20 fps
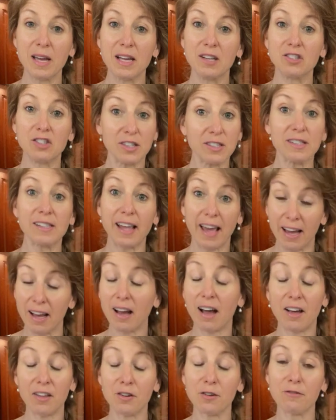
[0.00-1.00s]
just like
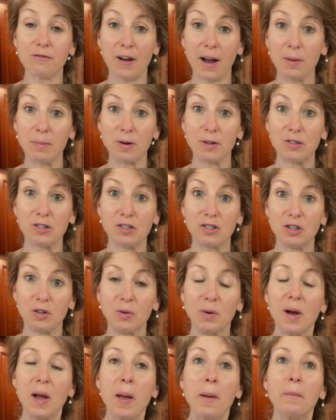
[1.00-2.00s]
other fibers do,
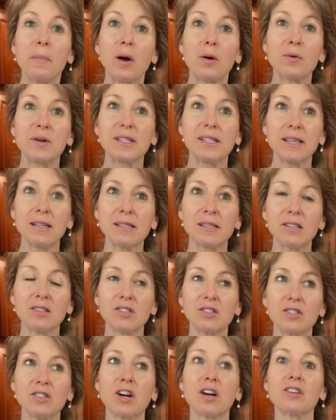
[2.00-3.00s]
but resistant
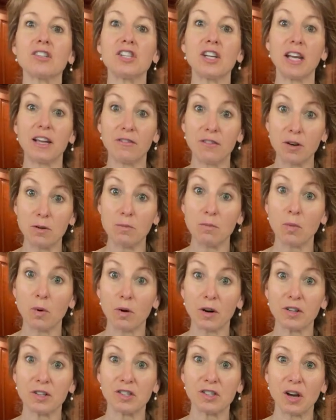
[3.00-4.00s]
starch even
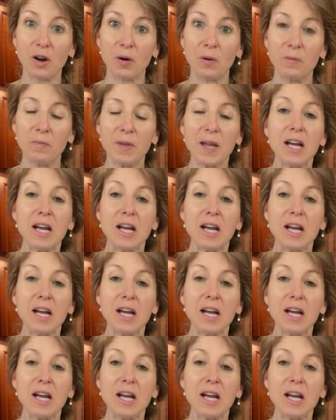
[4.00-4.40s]
more so.